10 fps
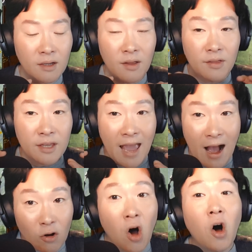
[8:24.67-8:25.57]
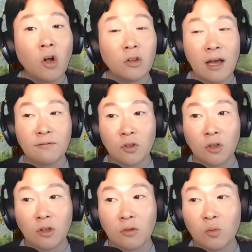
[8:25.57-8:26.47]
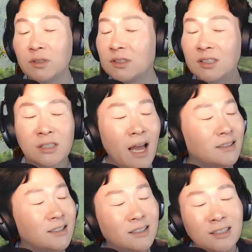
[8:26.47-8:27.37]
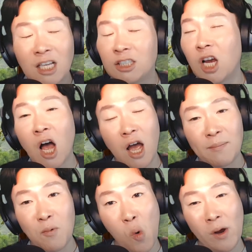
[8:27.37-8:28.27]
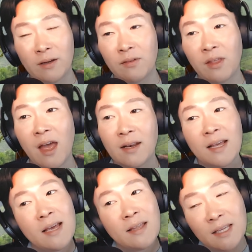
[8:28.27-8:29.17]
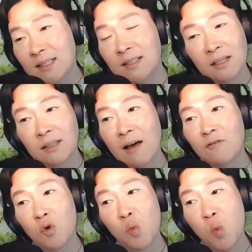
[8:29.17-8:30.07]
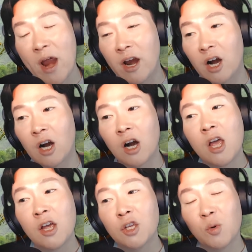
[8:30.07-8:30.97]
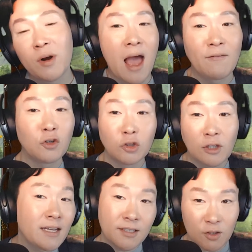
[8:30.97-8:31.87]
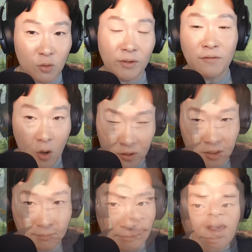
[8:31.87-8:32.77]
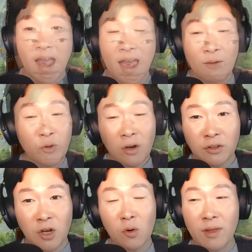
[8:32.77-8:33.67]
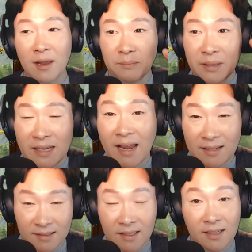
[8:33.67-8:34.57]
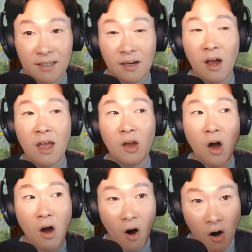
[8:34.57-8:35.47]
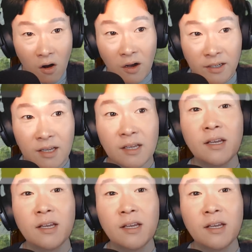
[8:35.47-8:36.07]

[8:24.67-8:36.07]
the alcohol level was at such a high point that this is a level where you would have your license revoked. And we all know that BAC on